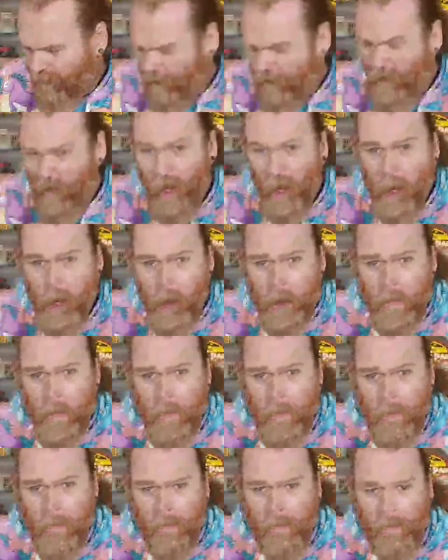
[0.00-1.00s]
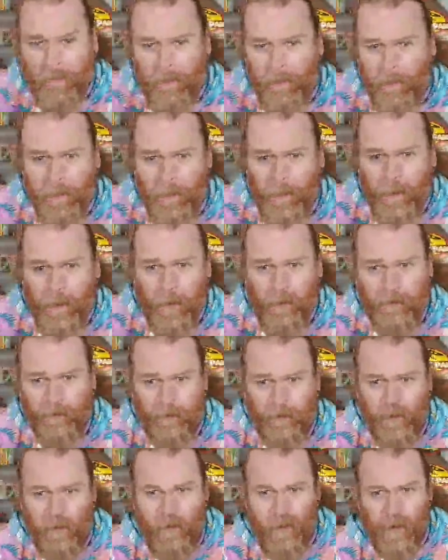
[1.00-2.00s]
So
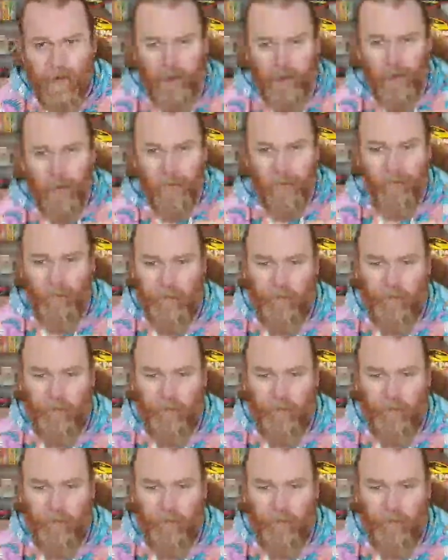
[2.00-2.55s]
there you go.